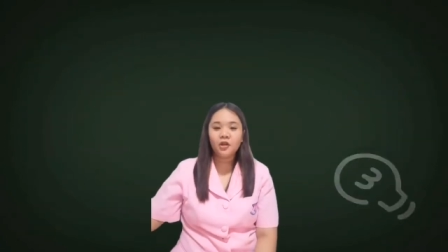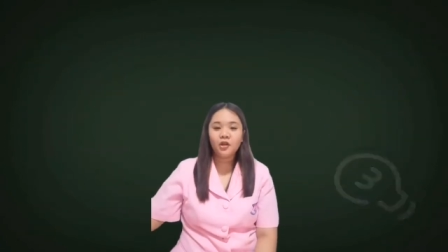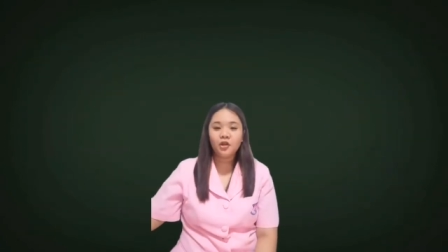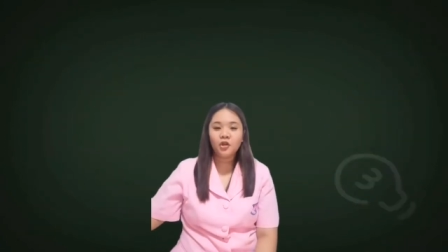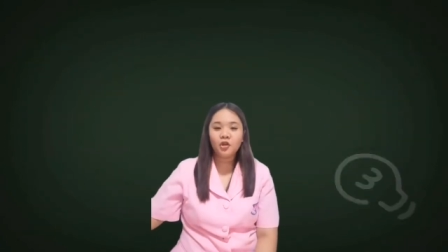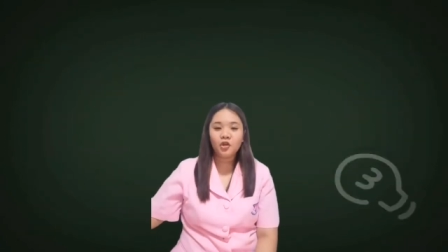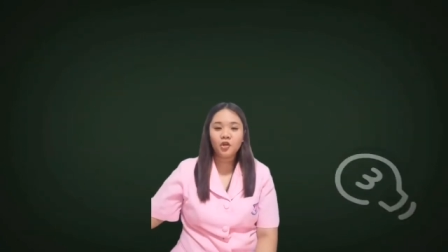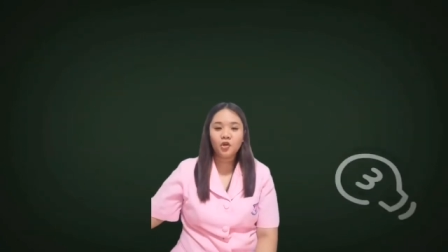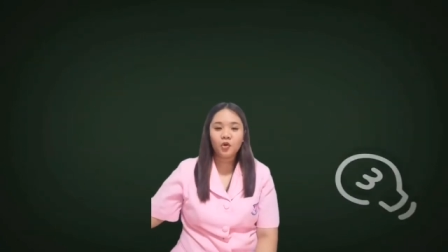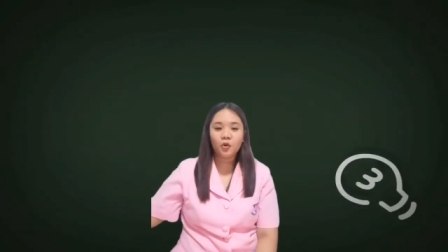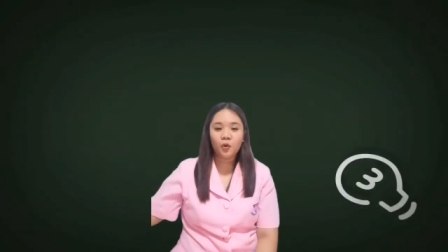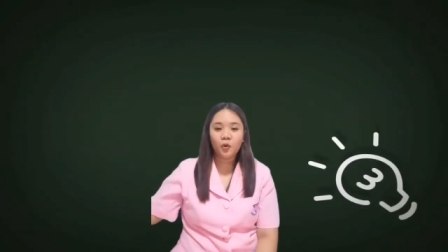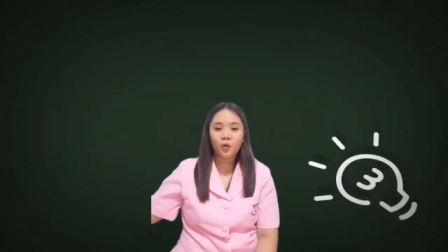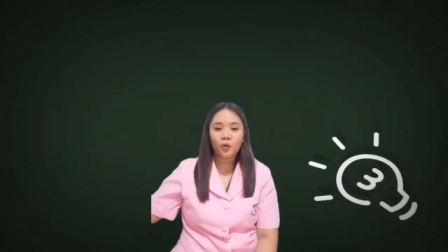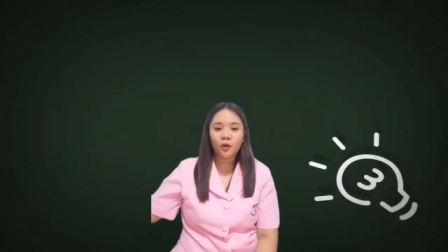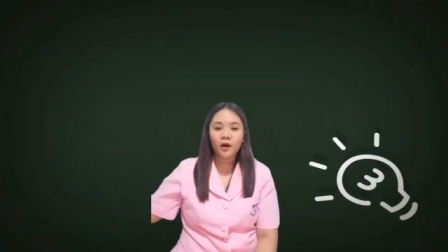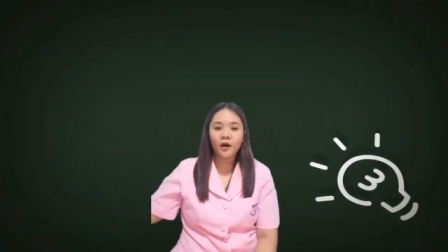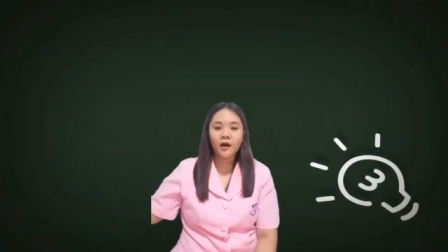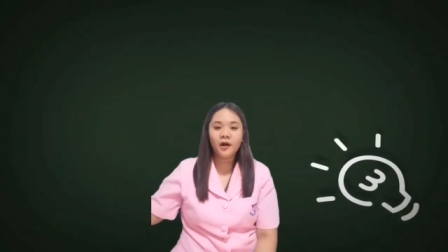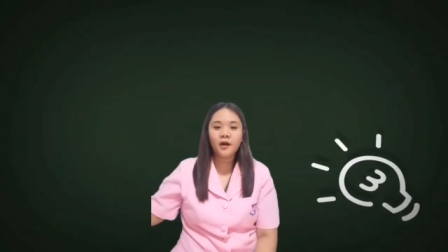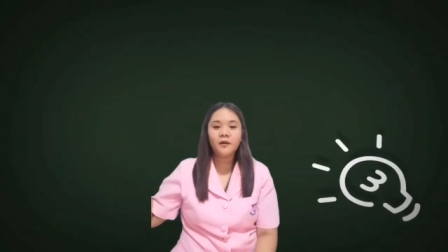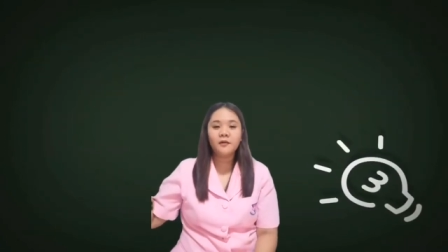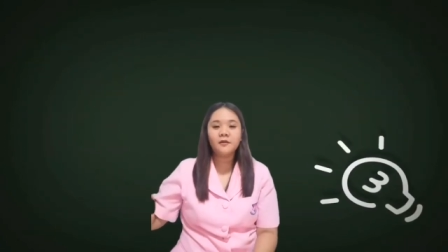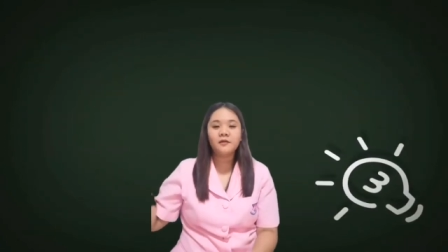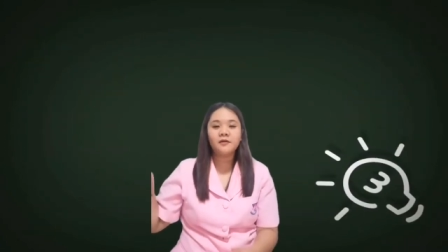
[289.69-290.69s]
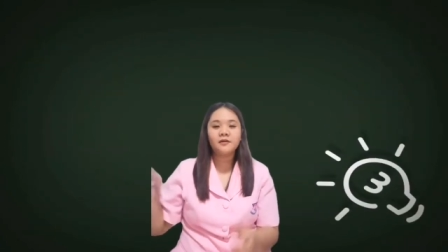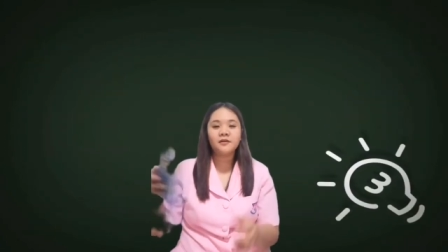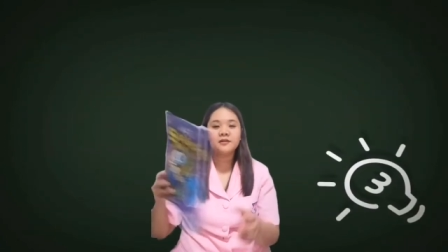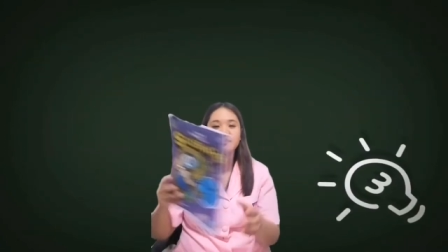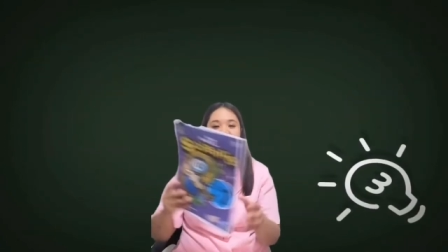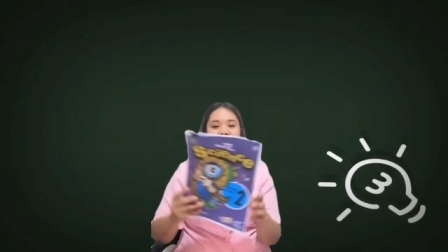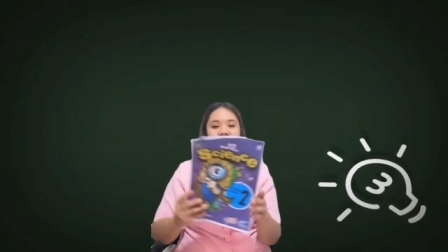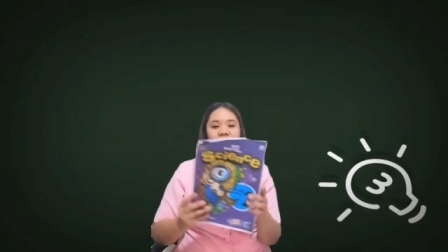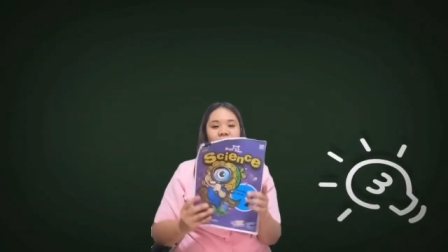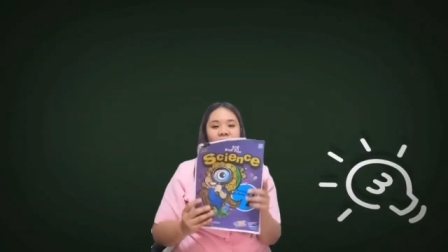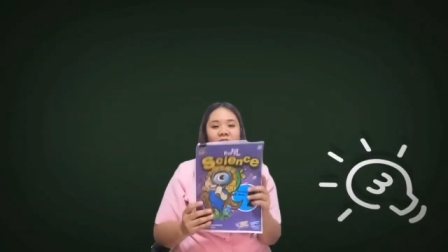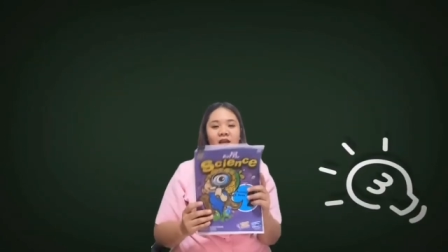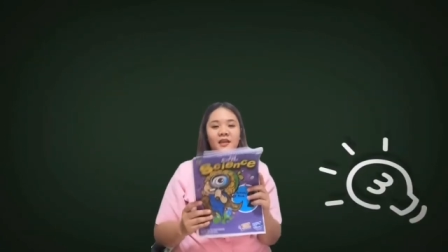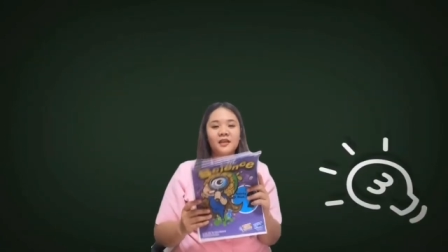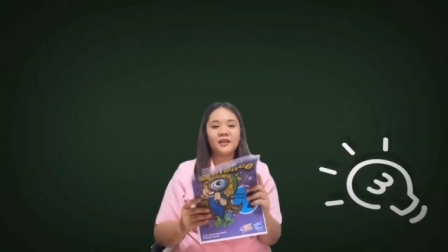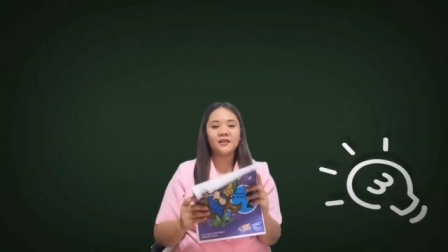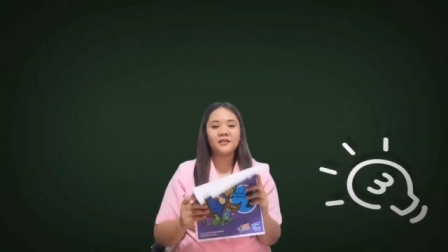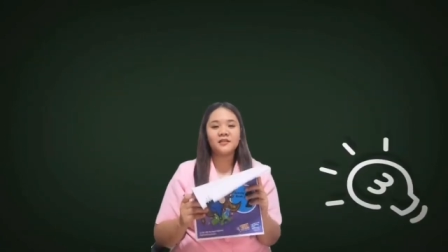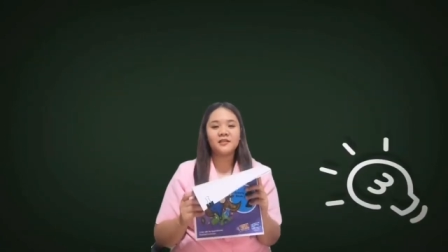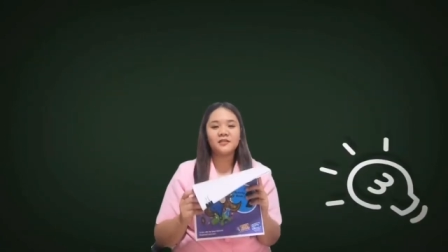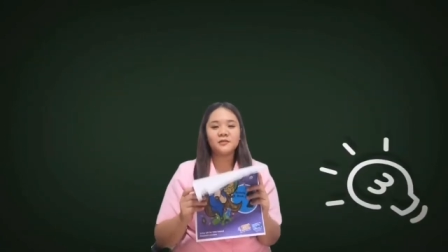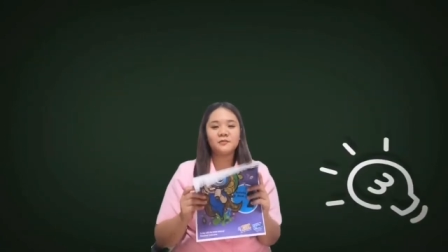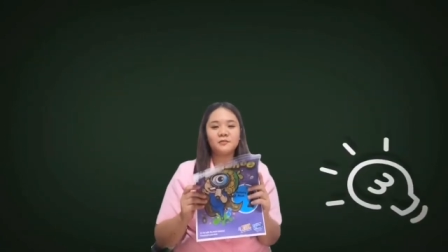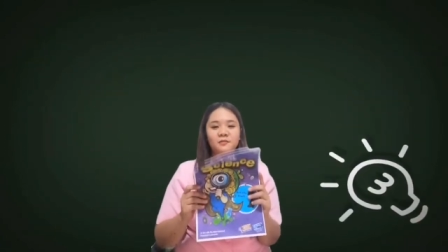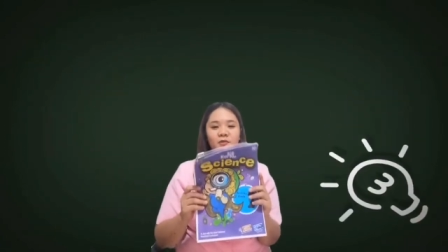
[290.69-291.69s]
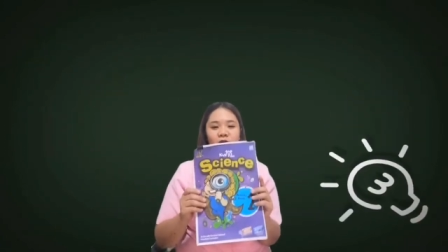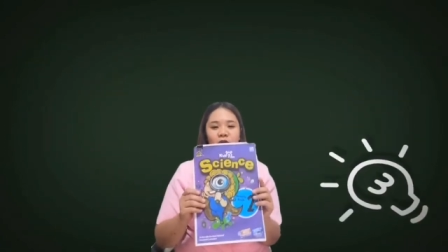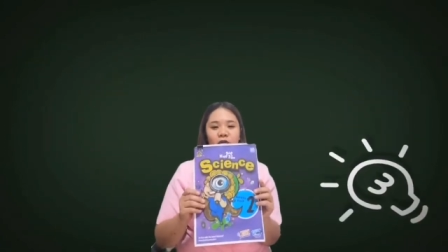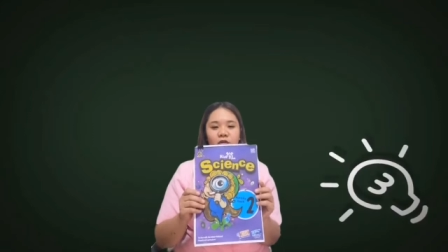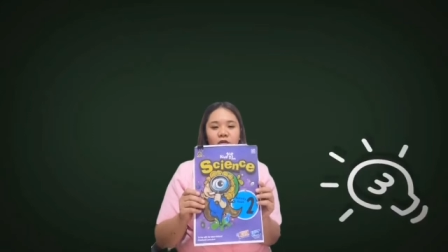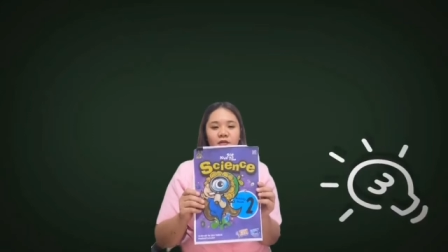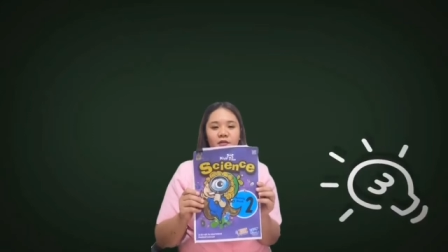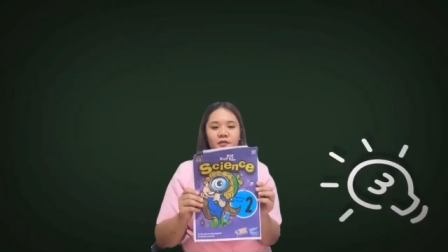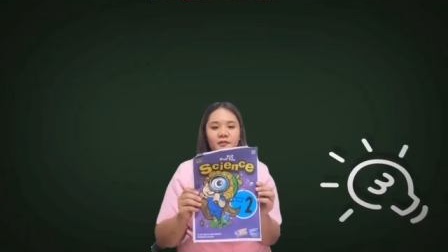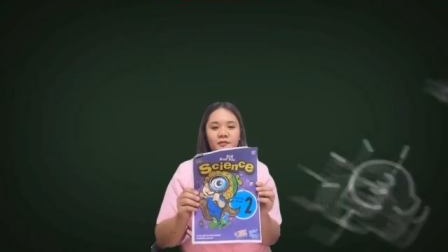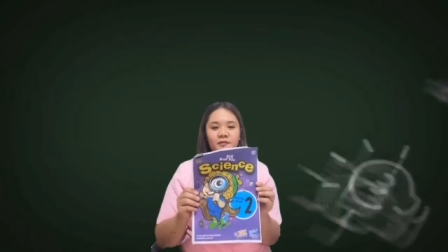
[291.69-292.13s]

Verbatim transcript: your science book.